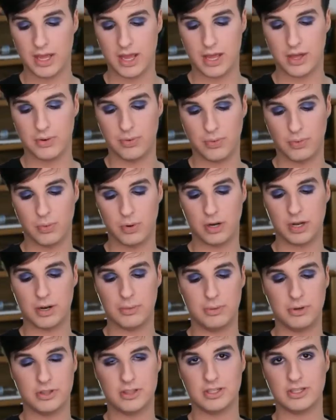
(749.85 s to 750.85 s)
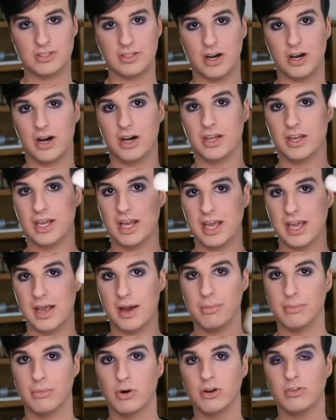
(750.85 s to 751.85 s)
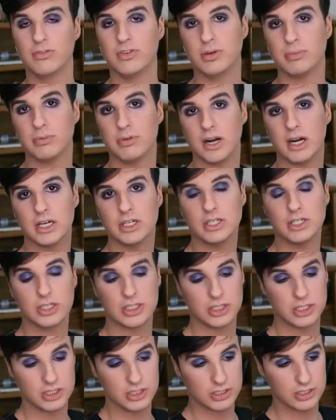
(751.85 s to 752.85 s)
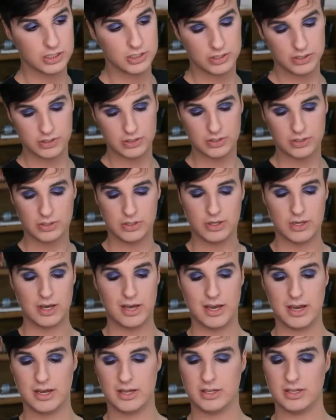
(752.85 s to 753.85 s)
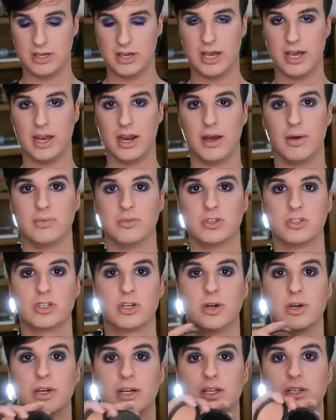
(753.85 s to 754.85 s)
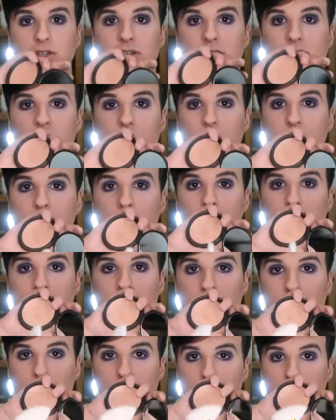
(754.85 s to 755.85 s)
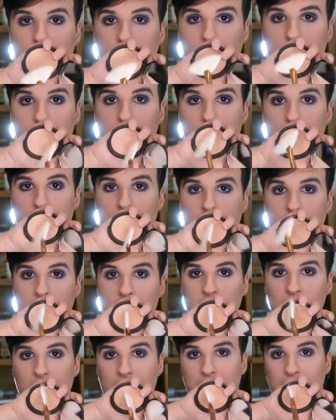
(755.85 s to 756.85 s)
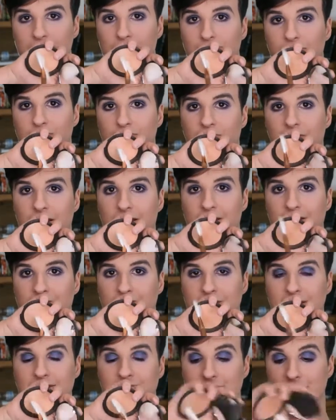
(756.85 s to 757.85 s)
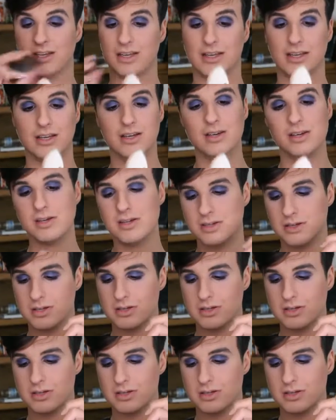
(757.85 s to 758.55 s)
And we're gonna put this on a Morphe brush. And I'm just going to just fan this in here.